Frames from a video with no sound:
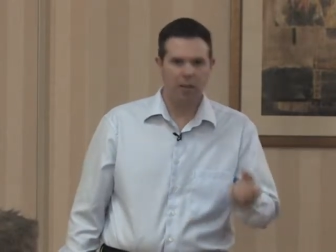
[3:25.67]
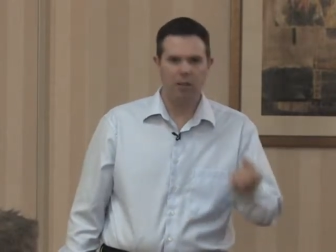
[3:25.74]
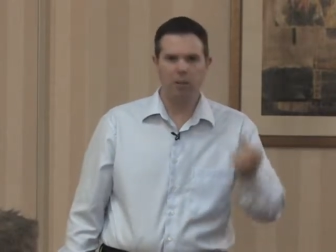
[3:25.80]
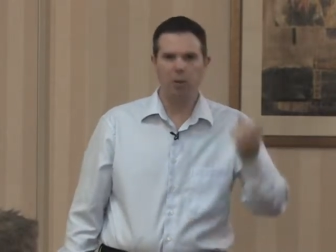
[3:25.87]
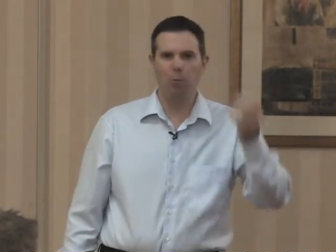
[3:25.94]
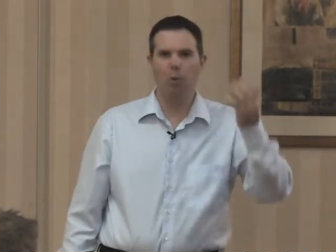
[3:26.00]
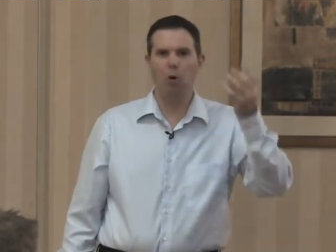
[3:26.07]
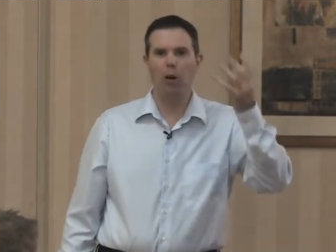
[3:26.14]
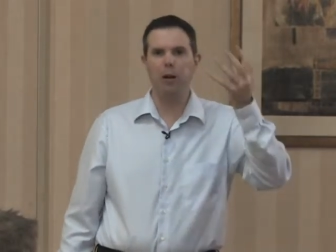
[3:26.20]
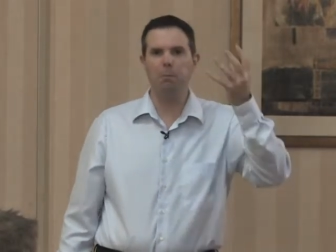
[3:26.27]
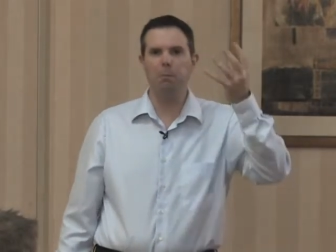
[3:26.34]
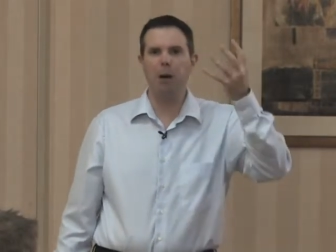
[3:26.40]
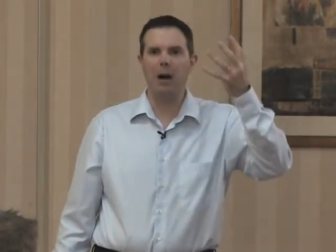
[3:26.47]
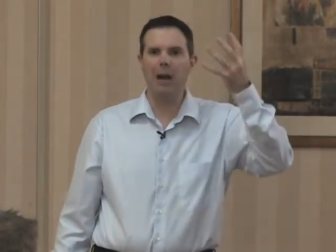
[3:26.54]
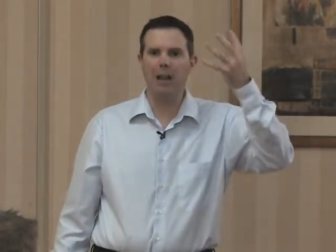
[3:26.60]
the more
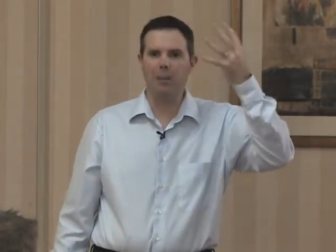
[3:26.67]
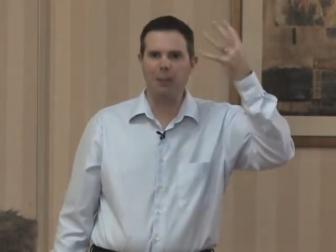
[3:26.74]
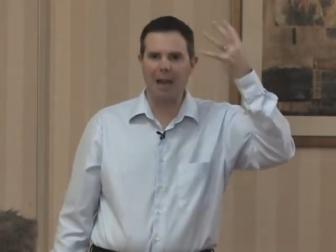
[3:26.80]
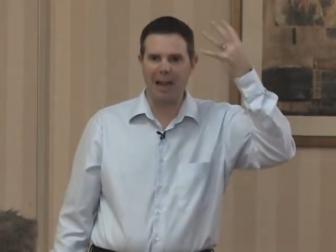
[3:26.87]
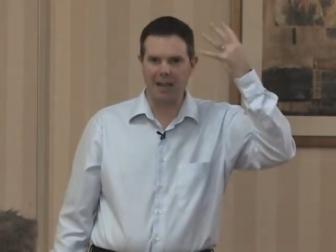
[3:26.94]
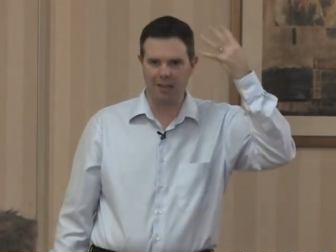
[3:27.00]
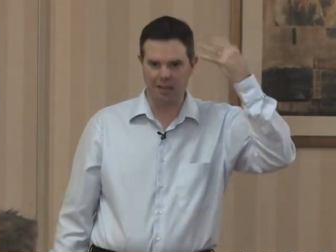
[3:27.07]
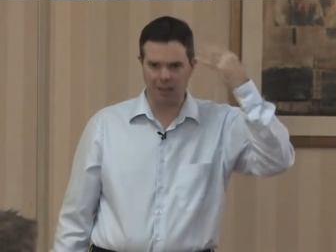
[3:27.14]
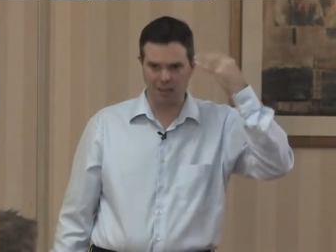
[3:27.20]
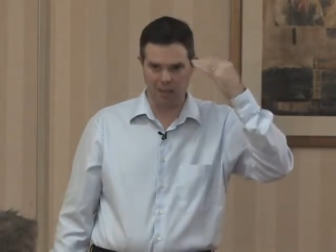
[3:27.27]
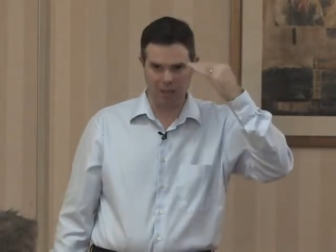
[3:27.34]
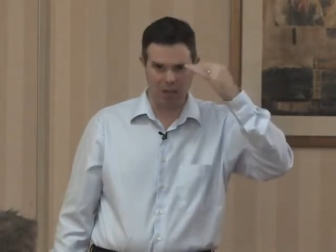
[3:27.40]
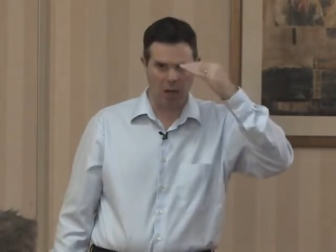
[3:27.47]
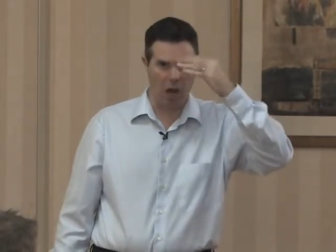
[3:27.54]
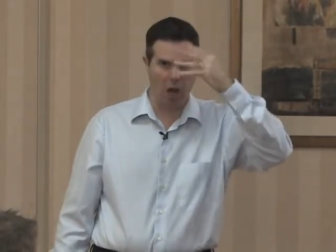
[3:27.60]
it bypasses
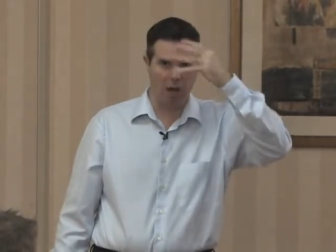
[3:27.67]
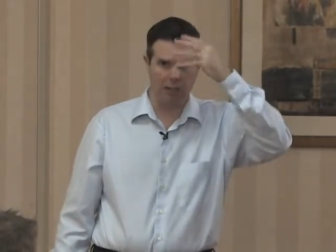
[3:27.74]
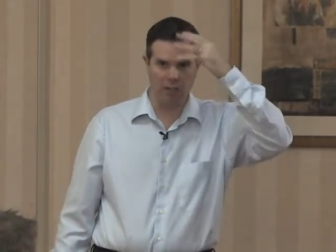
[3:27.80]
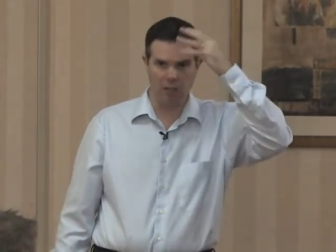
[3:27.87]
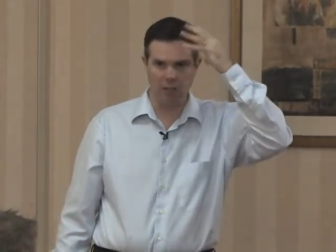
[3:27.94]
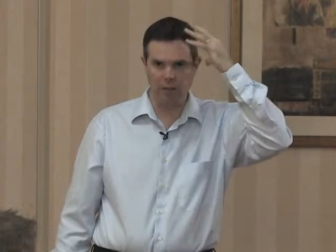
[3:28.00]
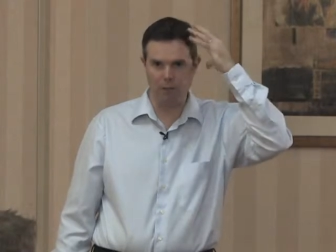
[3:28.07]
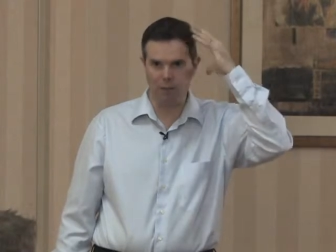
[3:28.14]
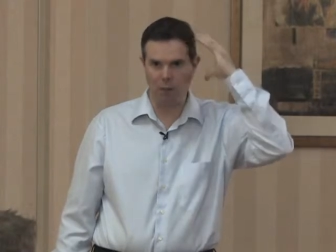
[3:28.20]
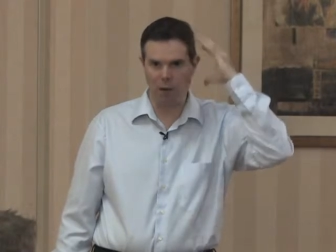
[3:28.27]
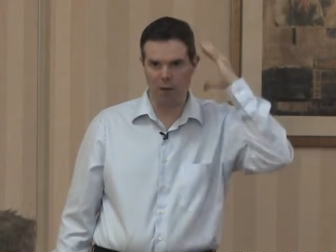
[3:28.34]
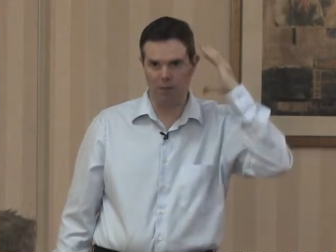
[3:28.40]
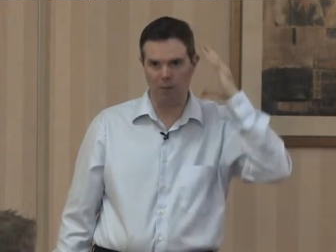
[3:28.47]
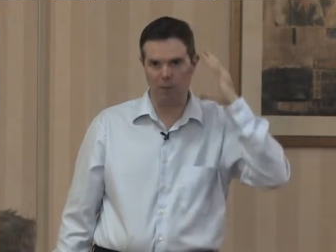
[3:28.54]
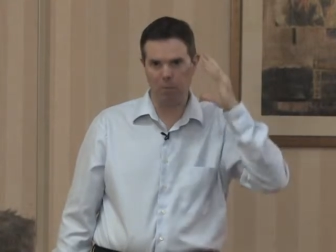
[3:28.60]
the cognitive
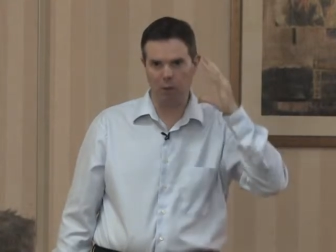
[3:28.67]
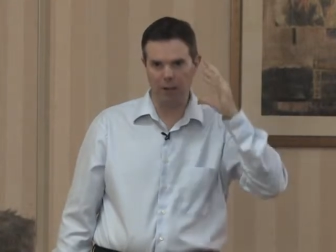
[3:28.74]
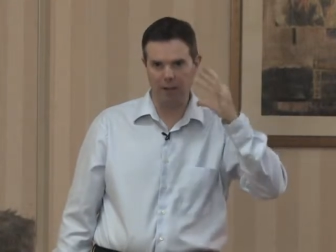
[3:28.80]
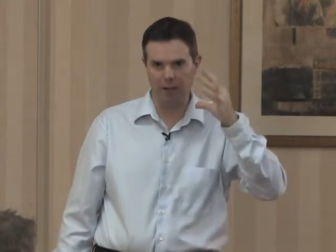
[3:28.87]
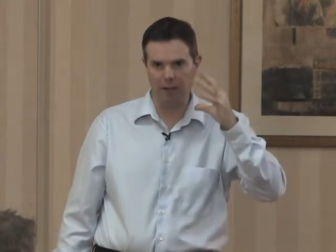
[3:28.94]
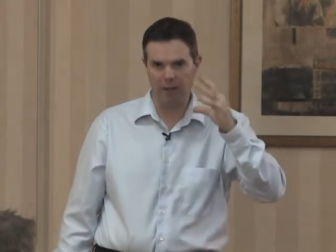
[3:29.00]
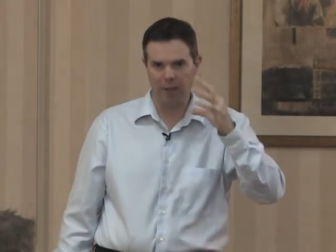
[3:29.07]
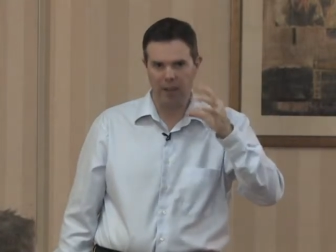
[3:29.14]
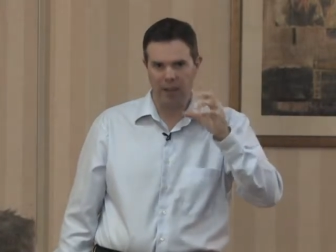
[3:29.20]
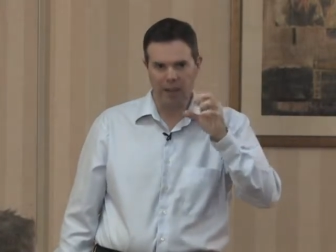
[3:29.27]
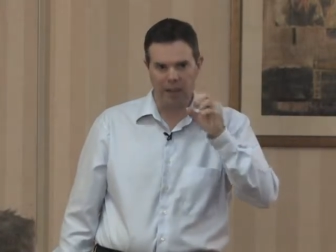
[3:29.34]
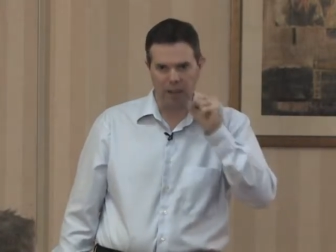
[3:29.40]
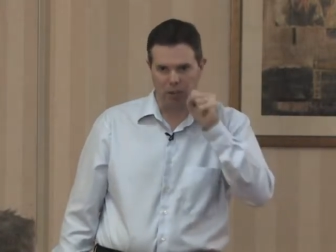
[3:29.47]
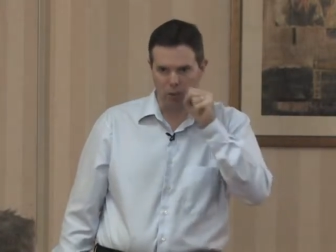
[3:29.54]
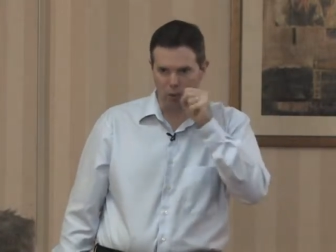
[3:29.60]
part of the brain
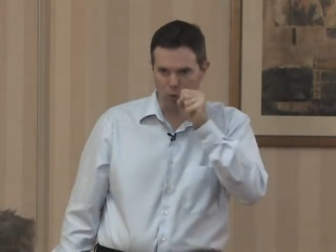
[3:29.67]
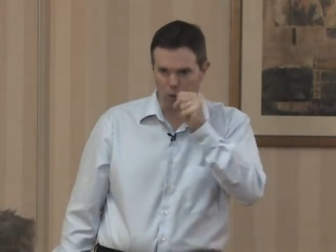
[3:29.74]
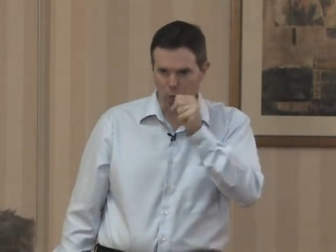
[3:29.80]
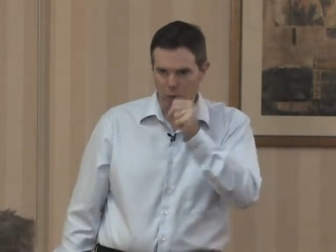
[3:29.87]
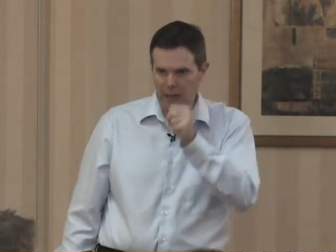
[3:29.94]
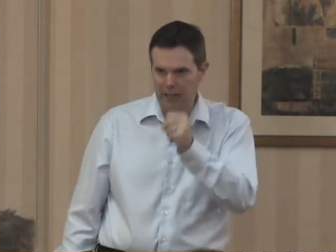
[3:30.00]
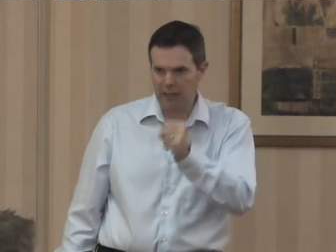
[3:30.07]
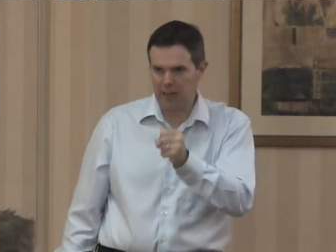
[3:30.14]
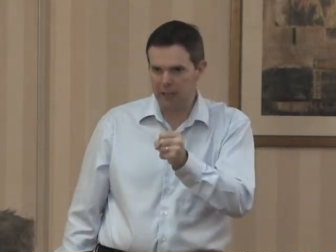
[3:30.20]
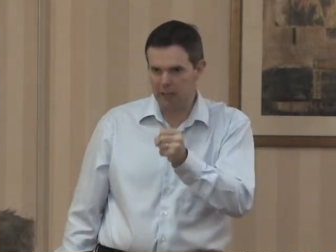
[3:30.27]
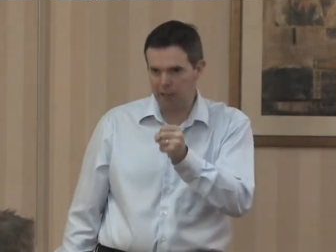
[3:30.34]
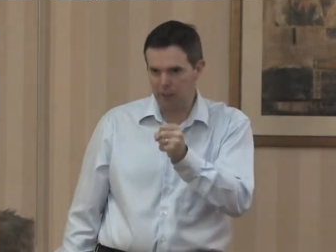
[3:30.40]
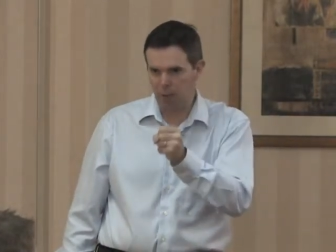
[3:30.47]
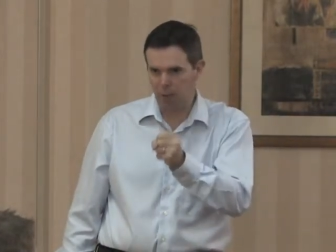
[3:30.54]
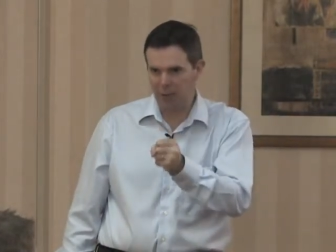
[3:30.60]
and goes right
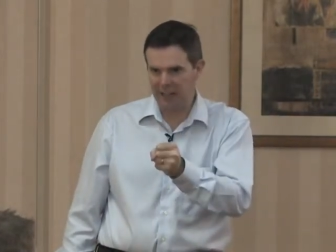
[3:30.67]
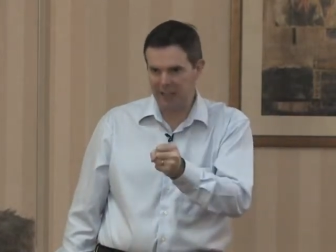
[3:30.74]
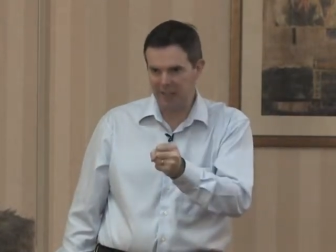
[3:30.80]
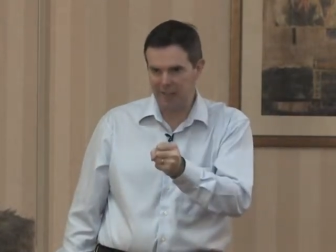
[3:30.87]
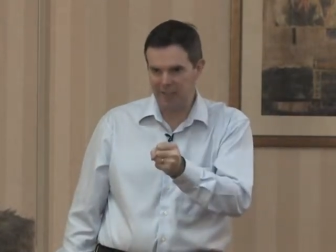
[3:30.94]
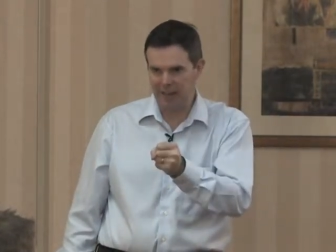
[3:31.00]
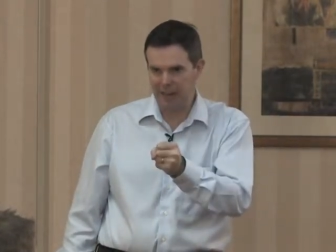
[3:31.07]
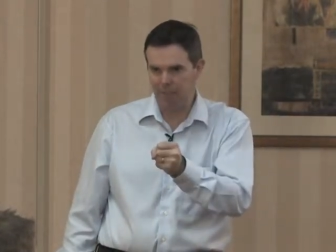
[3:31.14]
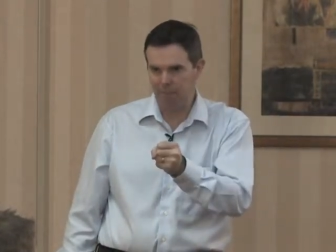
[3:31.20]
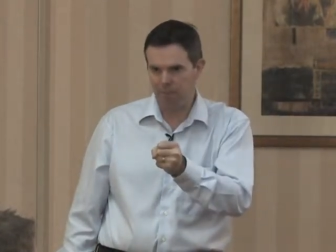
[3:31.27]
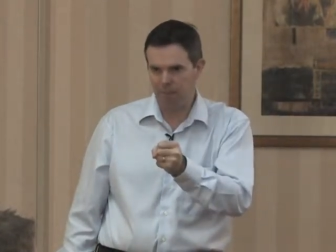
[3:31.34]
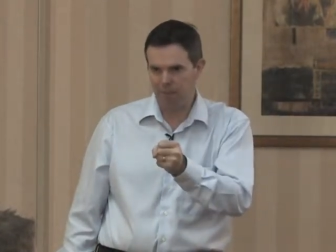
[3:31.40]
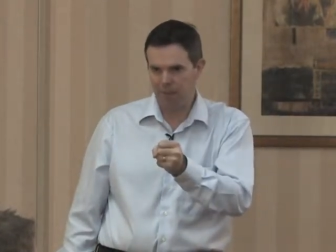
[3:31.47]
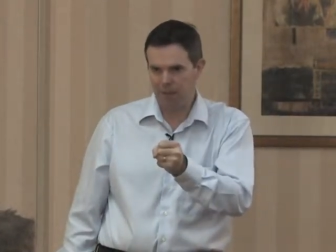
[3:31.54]
into the brain stem.